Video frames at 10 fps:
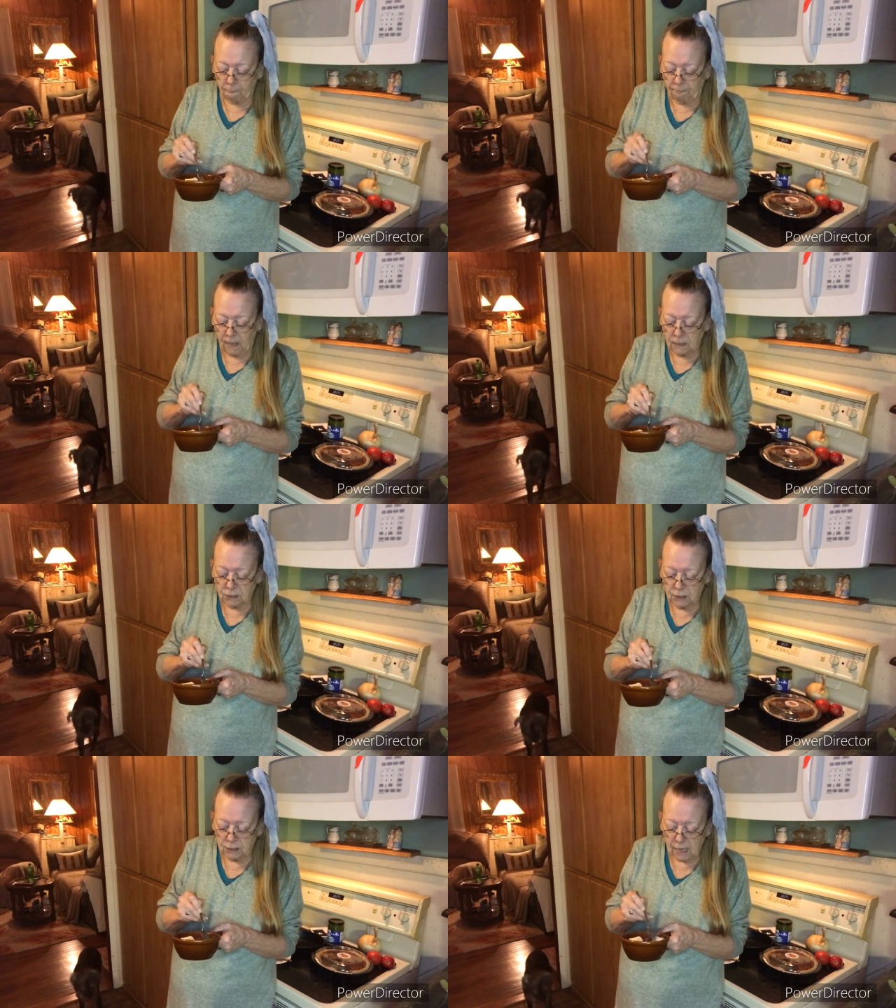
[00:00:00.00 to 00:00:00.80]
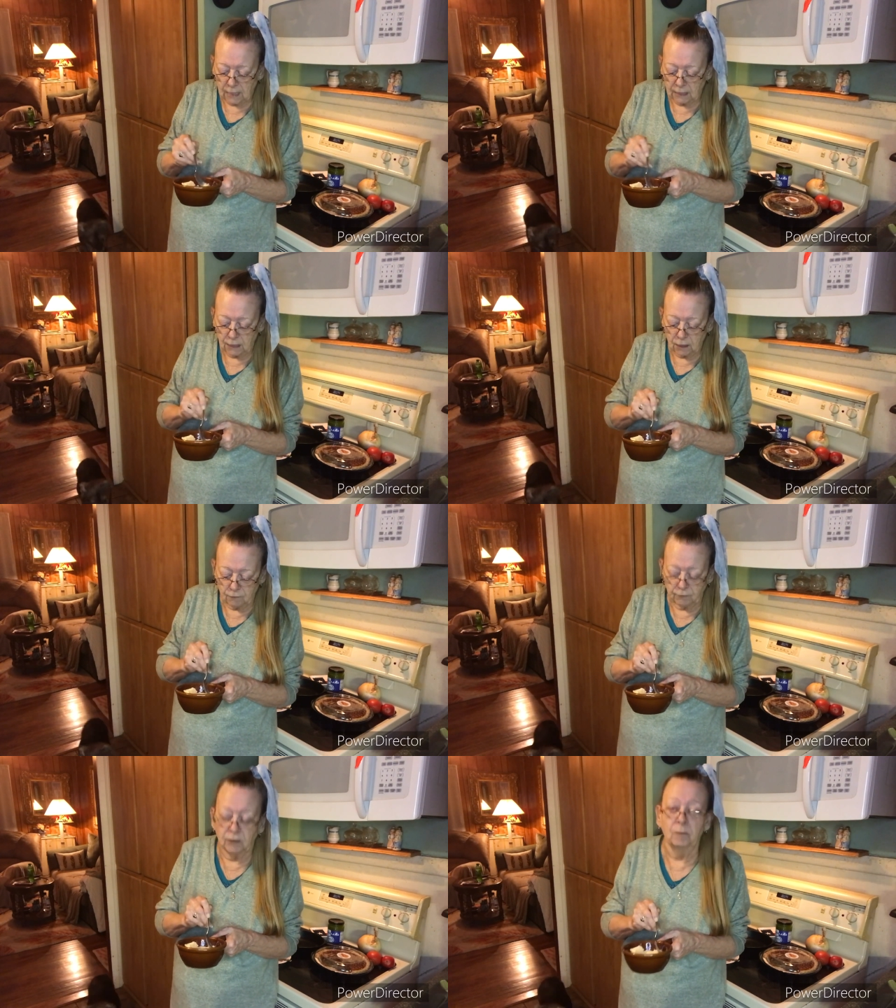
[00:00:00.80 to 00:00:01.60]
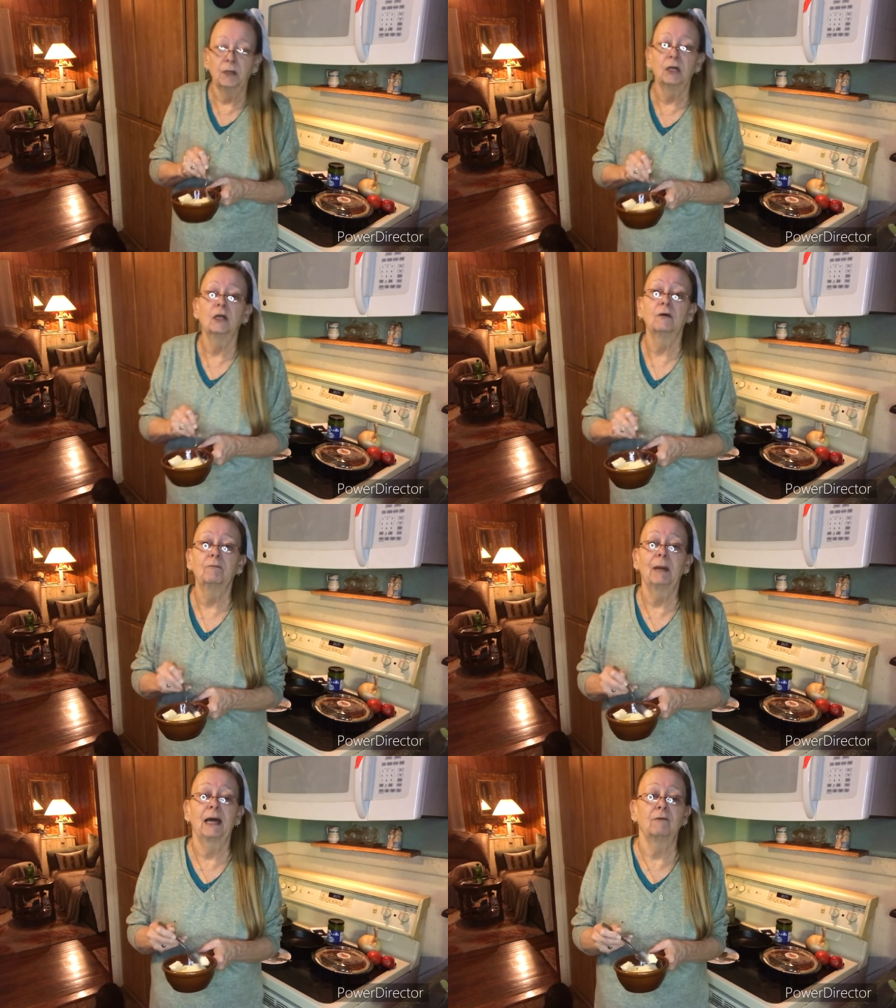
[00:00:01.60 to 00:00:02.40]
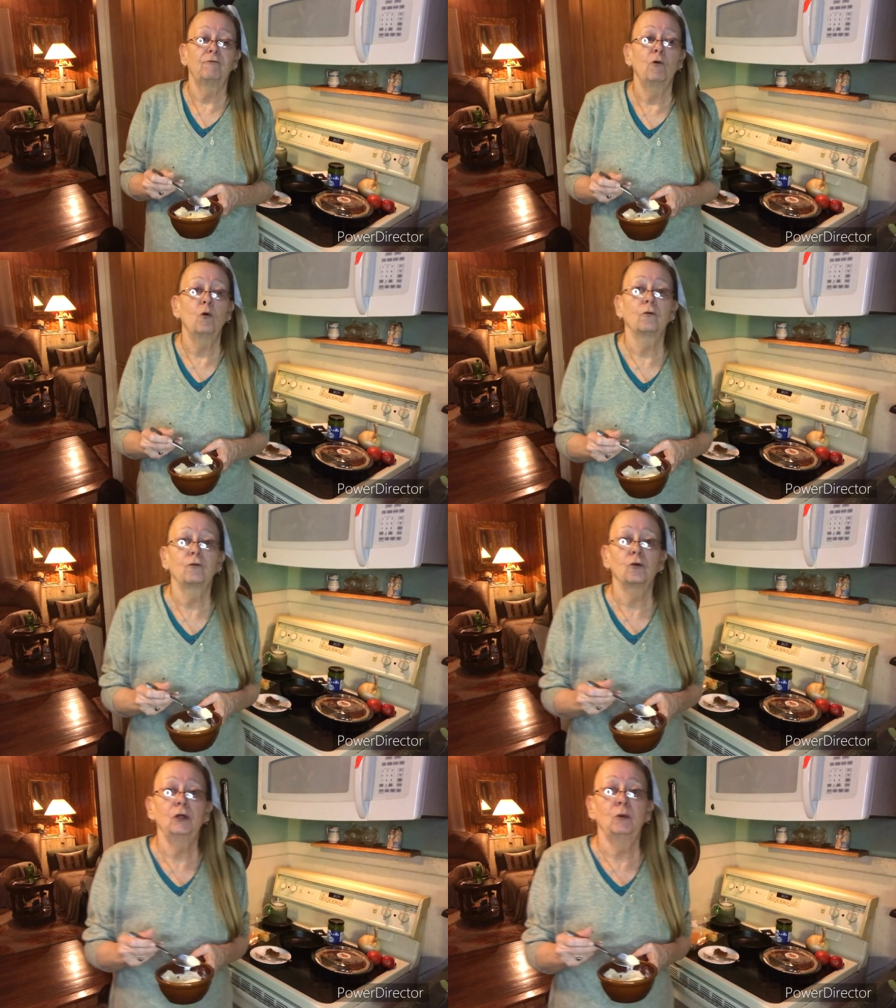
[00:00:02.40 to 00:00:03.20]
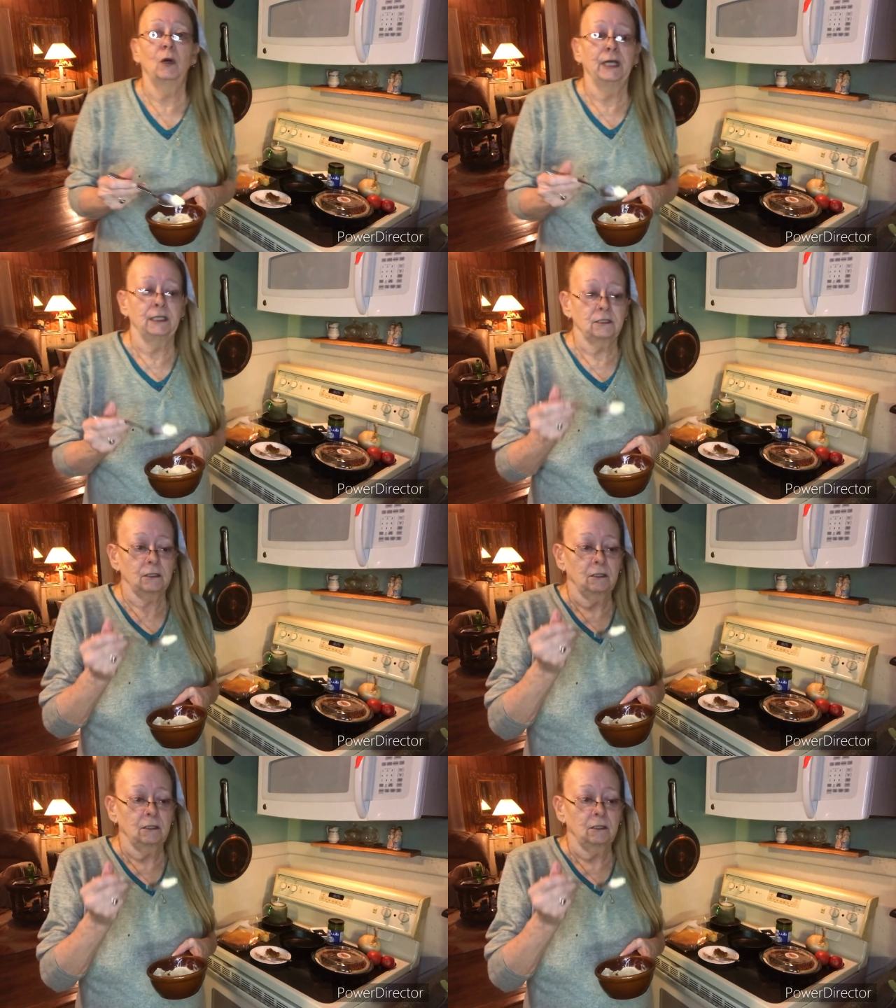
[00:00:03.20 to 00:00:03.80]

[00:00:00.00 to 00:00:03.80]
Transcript: Now since I live in the middle of about four freeways,